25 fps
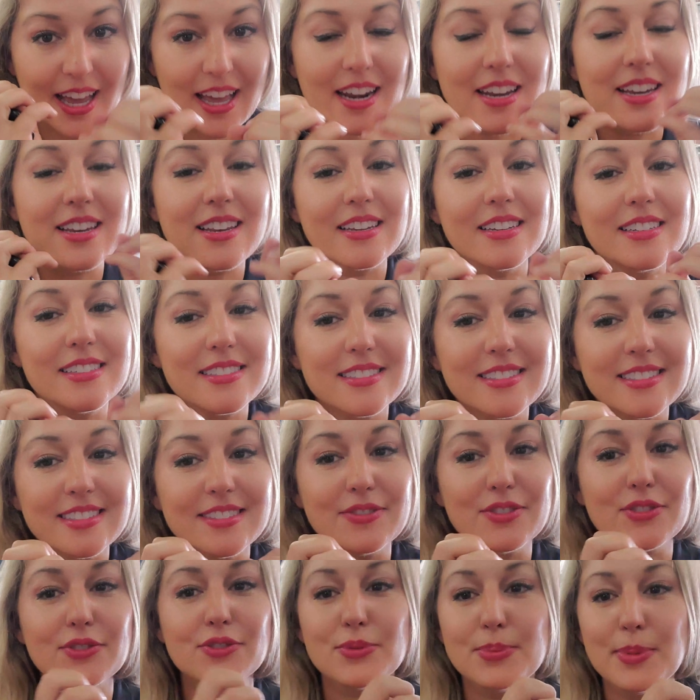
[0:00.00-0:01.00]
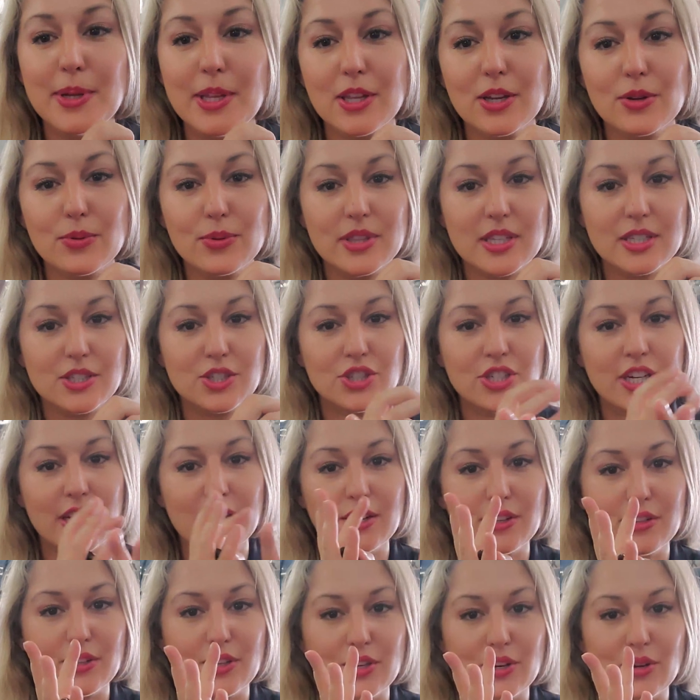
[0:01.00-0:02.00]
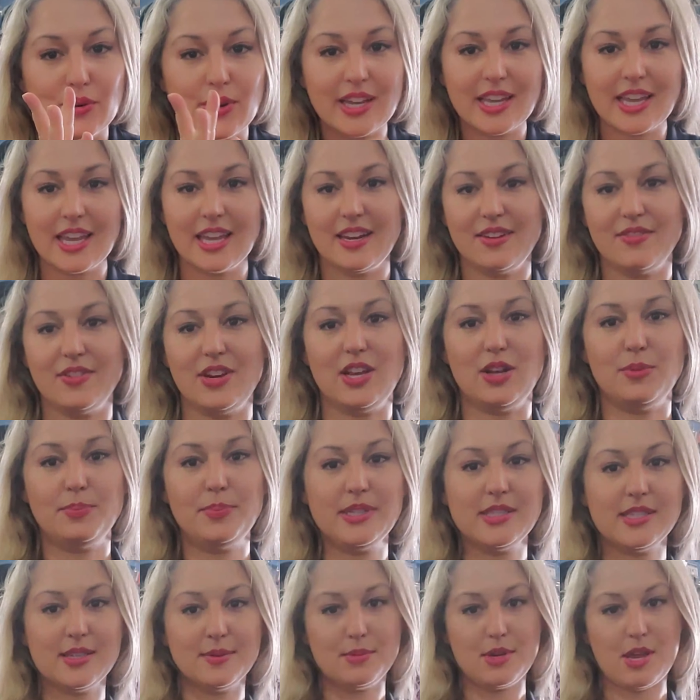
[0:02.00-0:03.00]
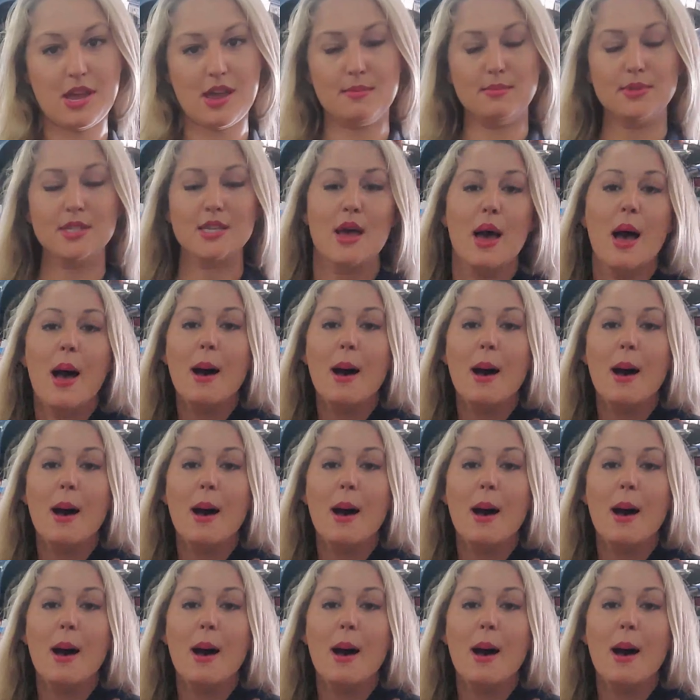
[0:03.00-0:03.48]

And if you're familiar with this channel, you know I can't even help it sometimes.